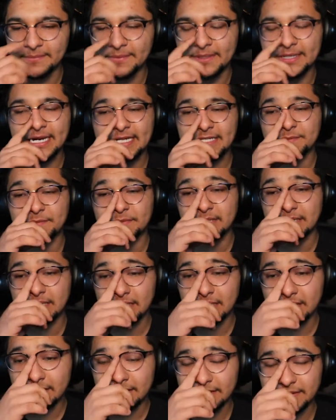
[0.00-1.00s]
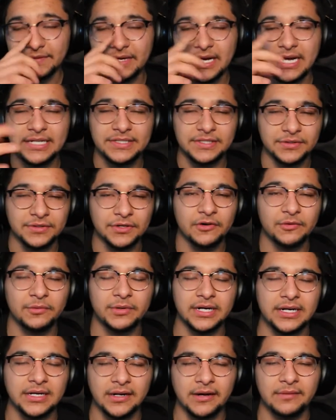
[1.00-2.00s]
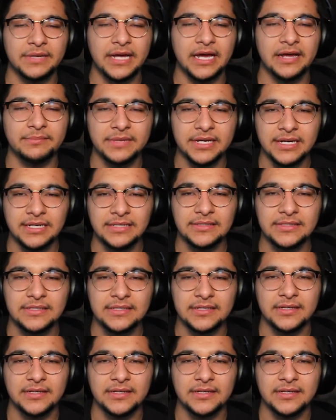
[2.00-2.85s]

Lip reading: And that's when, if you guys don't know what alumni means